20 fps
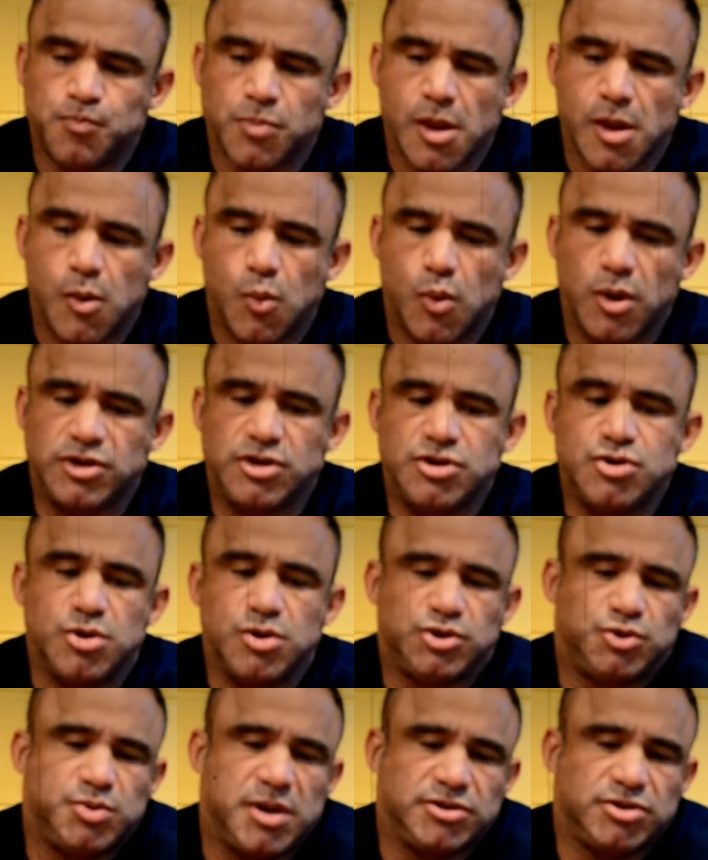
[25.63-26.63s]
What can you
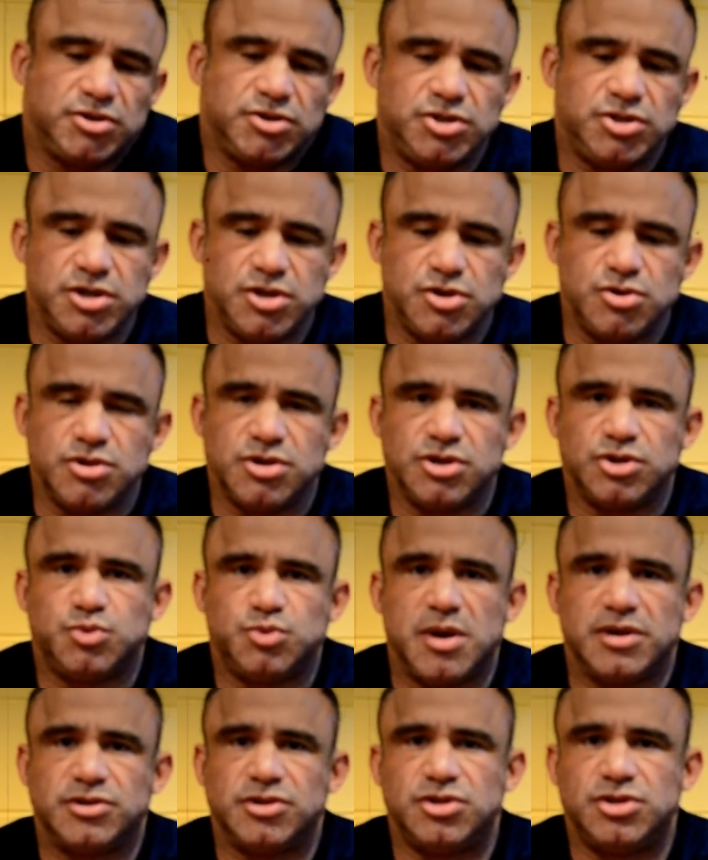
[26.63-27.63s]
expect to see? You can
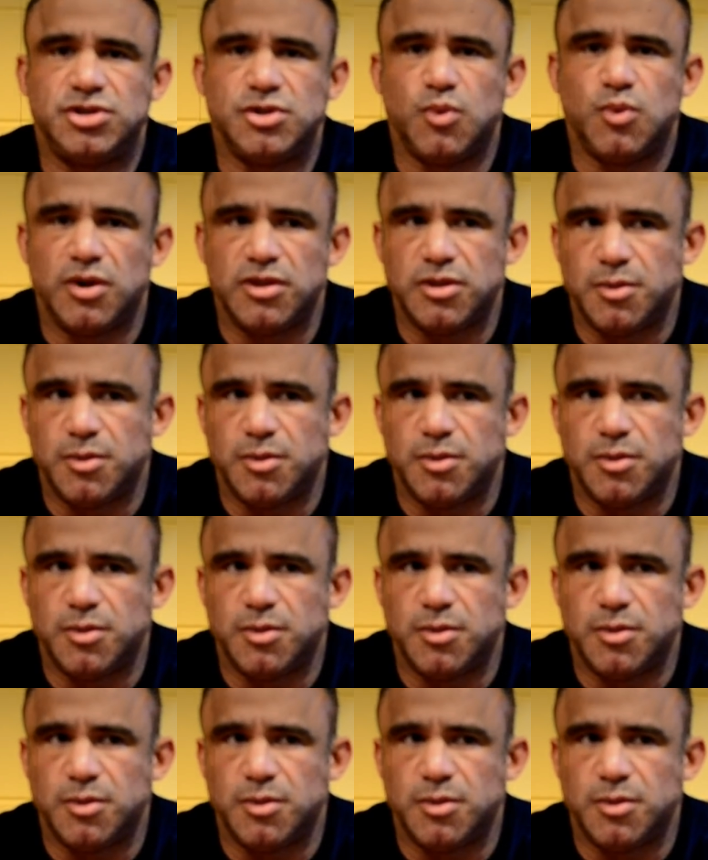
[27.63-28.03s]
expect to see one of